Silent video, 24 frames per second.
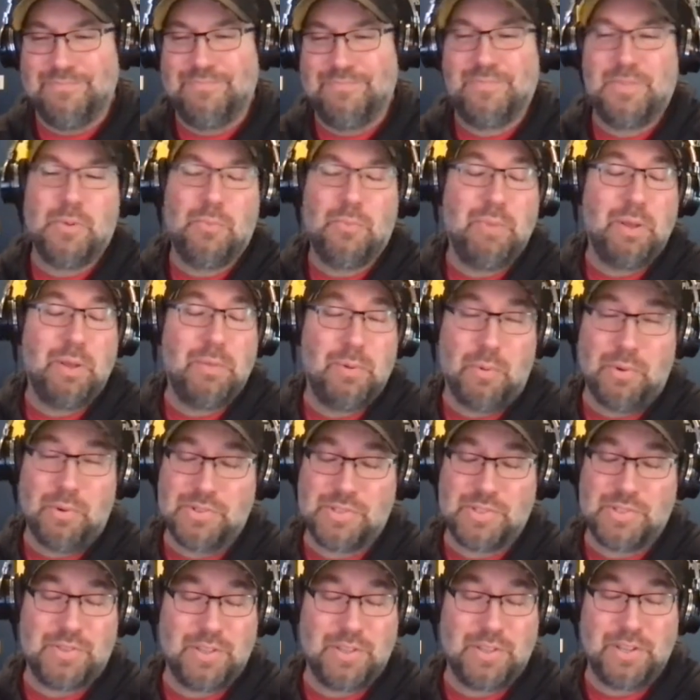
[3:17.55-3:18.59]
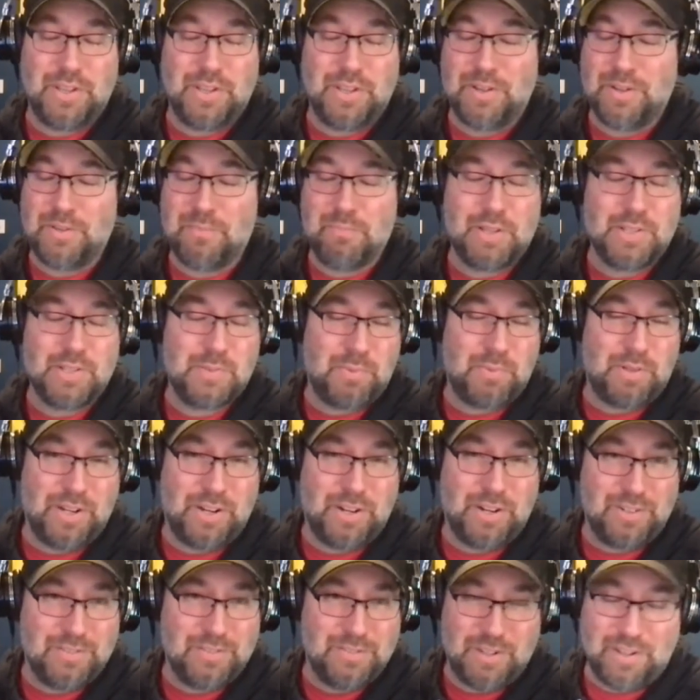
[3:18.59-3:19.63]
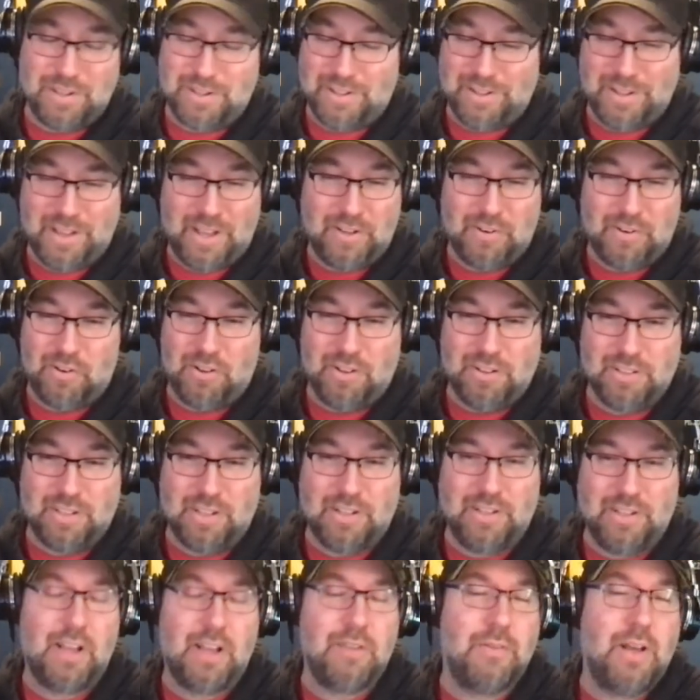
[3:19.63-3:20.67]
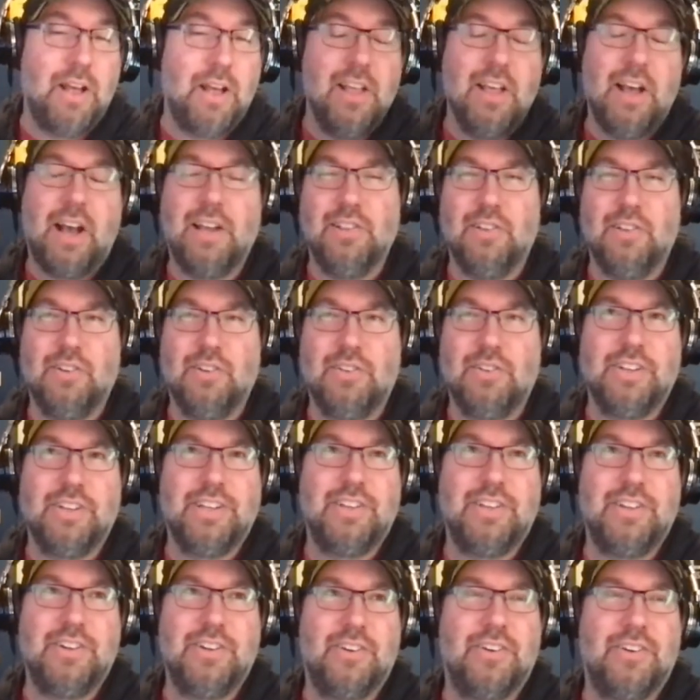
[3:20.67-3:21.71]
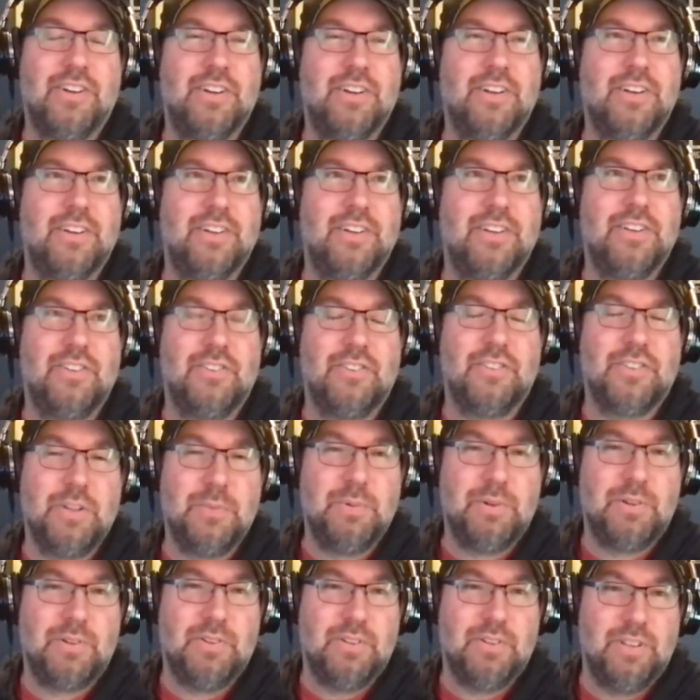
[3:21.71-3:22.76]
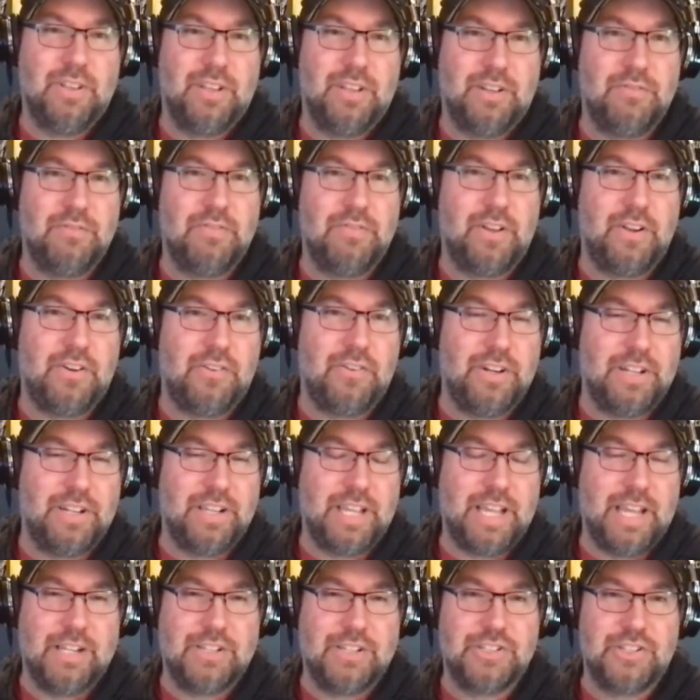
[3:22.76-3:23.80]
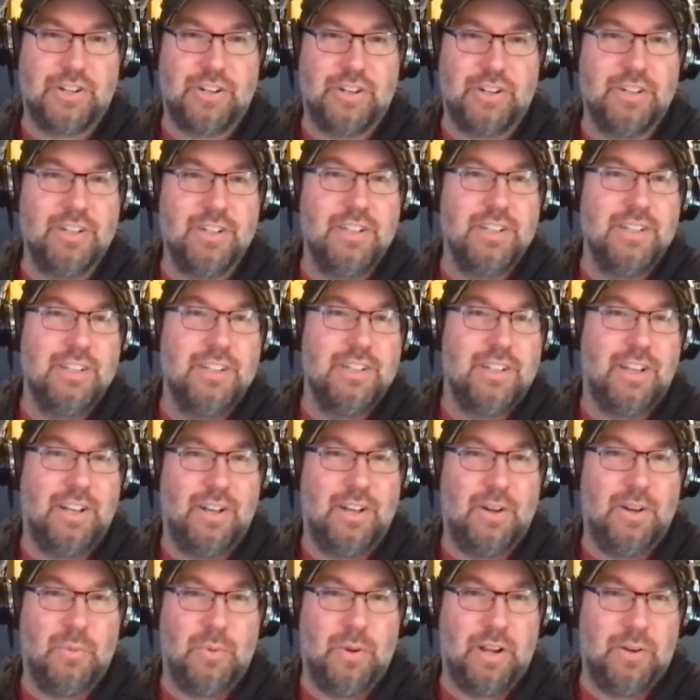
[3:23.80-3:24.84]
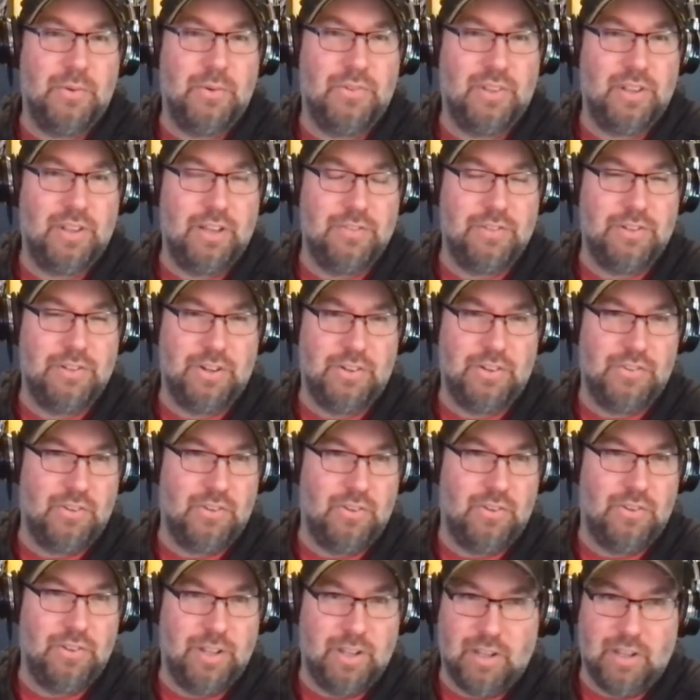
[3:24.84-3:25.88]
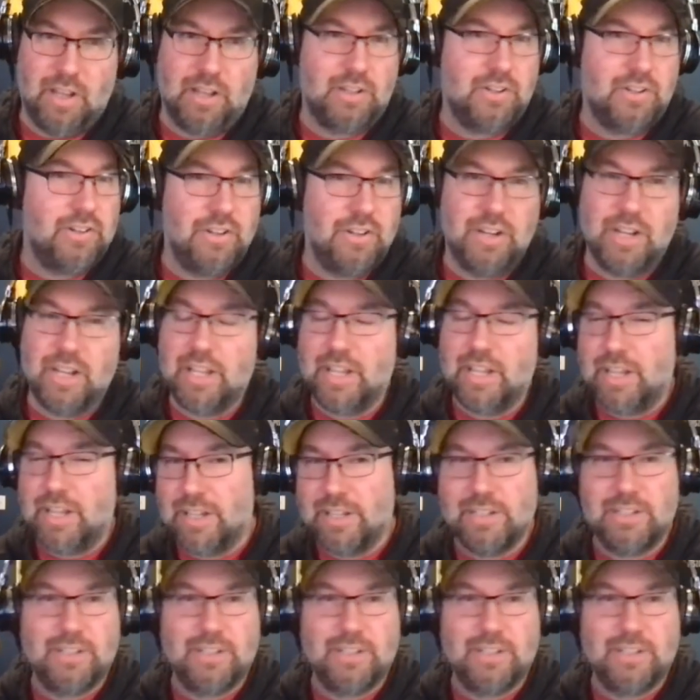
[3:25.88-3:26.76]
maybe wasn't the uh, best player uh, at all. Uh, I, I looked like your uh, your typical like veteran catcher when I was 11 years old. I, I couldn't hit.